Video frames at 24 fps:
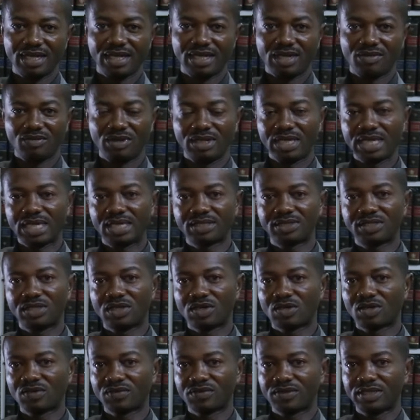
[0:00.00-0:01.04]
We learned a
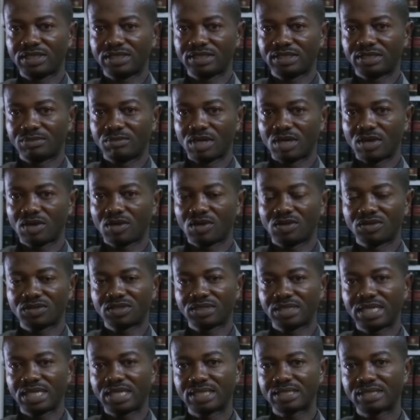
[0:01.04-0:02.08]
lot of things about
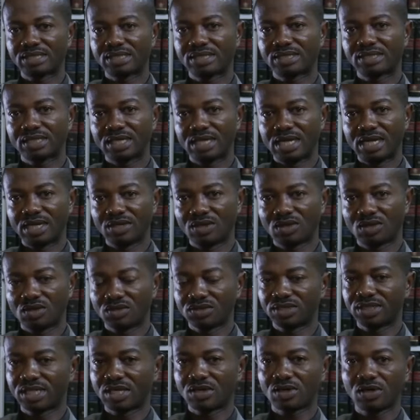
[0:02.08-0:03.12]
consonants and
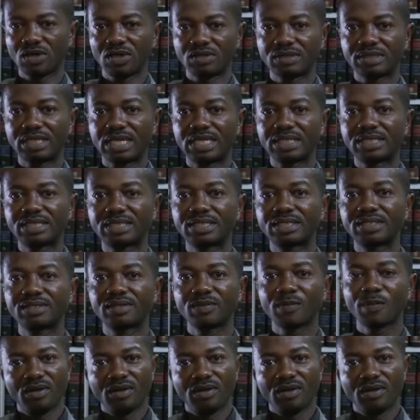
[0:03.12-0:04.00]
consonant clusters.